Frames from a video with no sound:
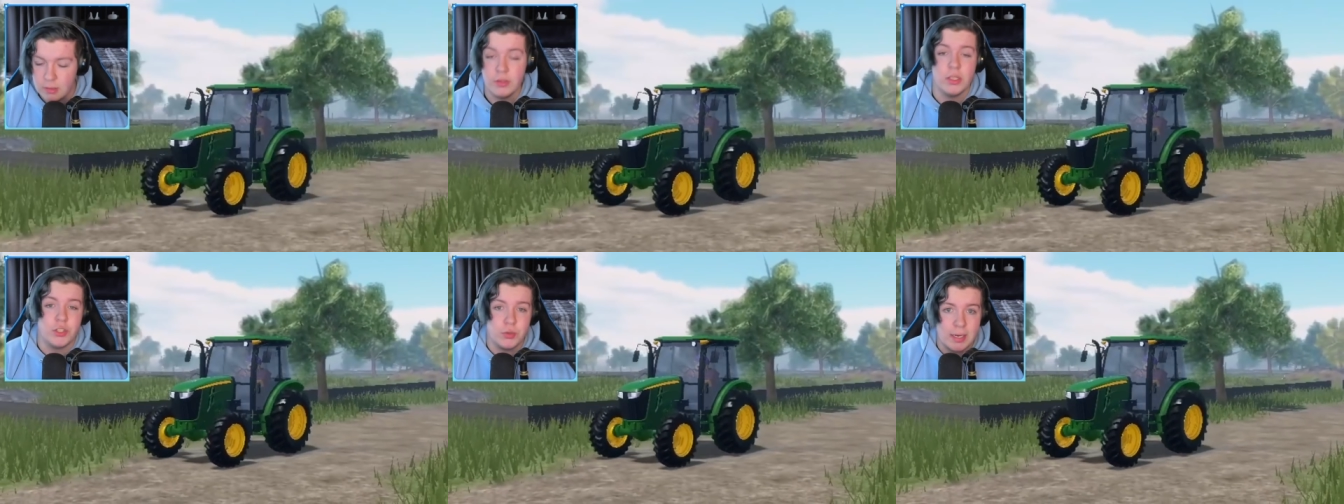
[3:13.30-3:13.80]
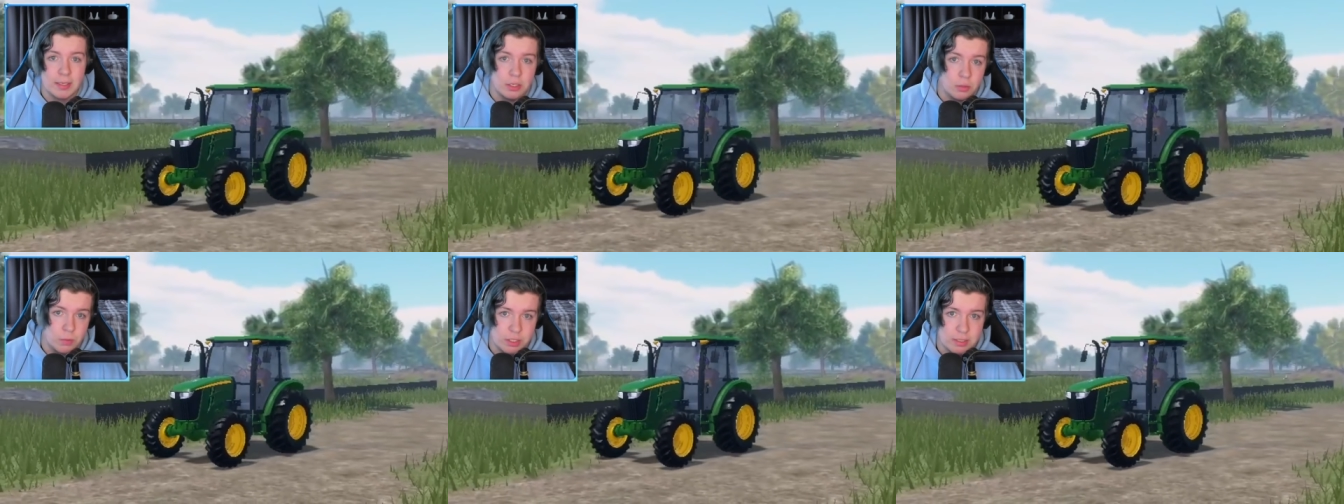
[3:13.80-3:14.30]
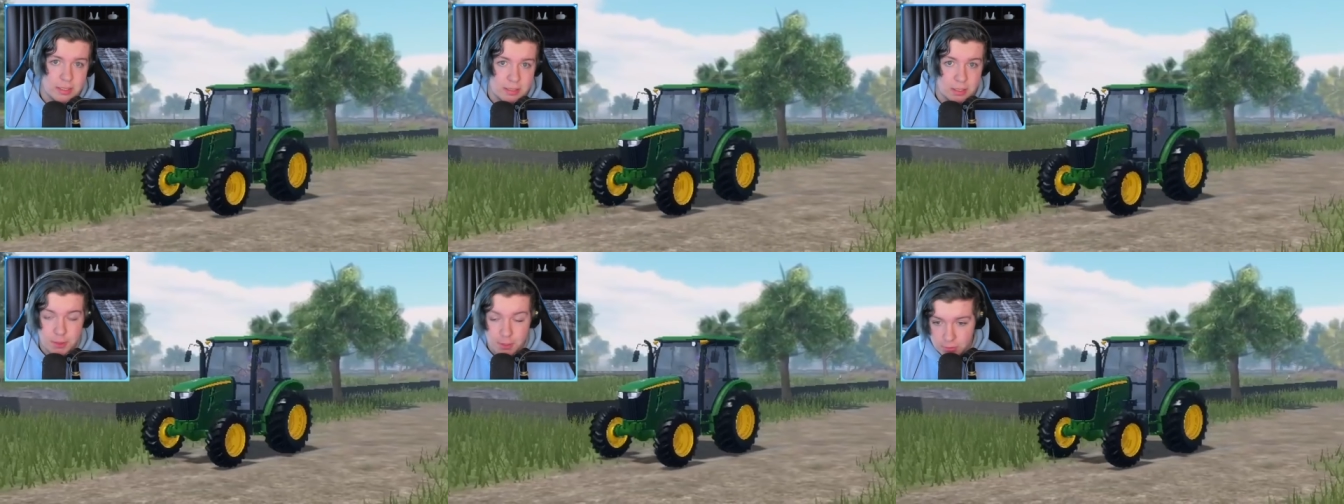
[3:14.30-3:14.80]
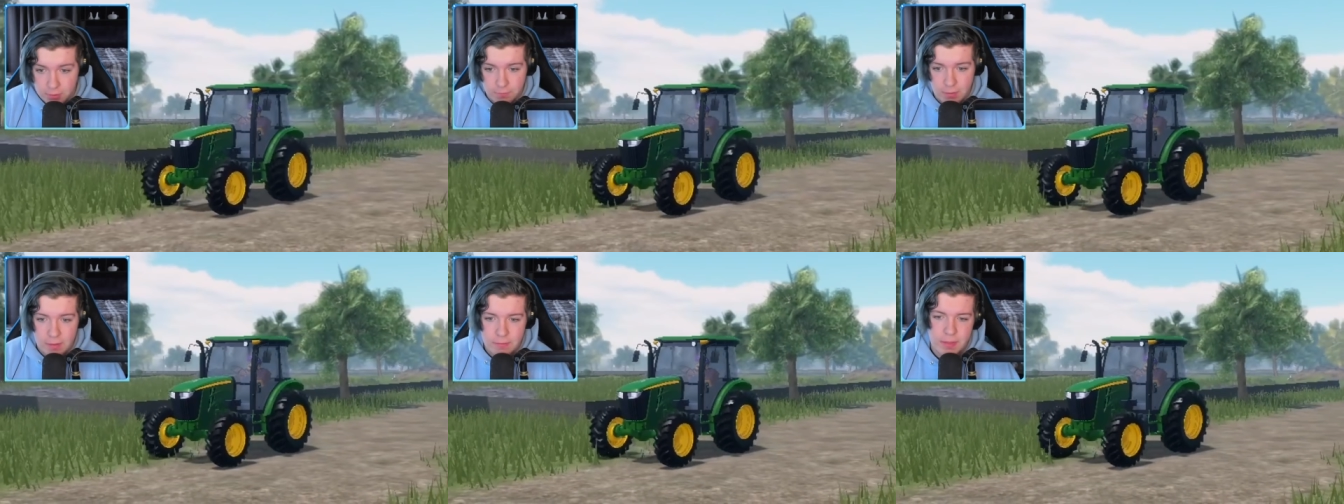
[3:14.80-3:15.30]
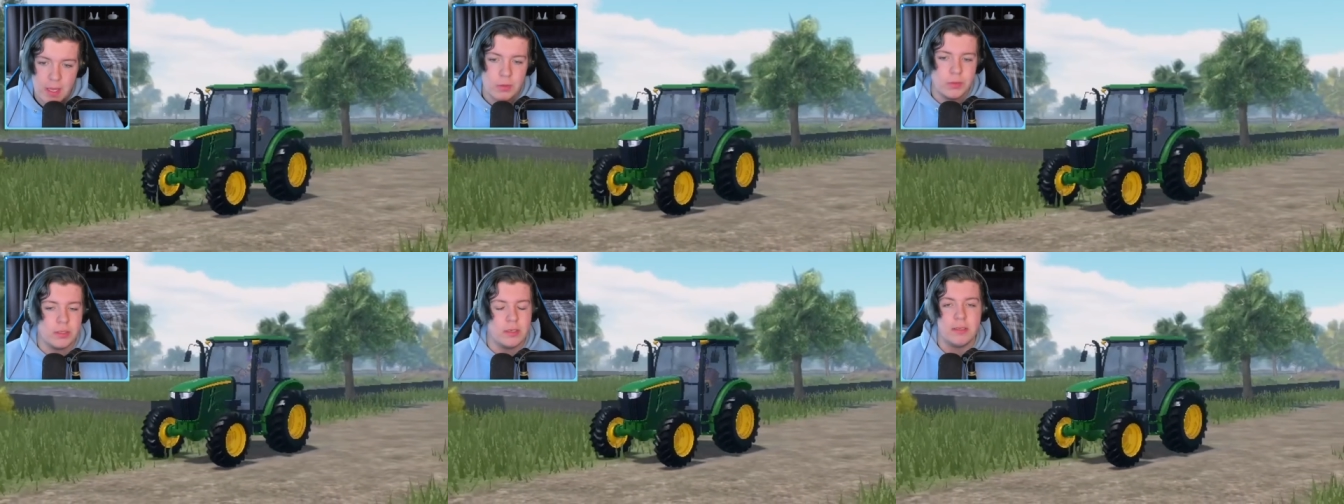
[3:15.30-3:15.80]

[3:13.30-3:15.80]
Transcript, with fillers: the tractor which sits at 35,000,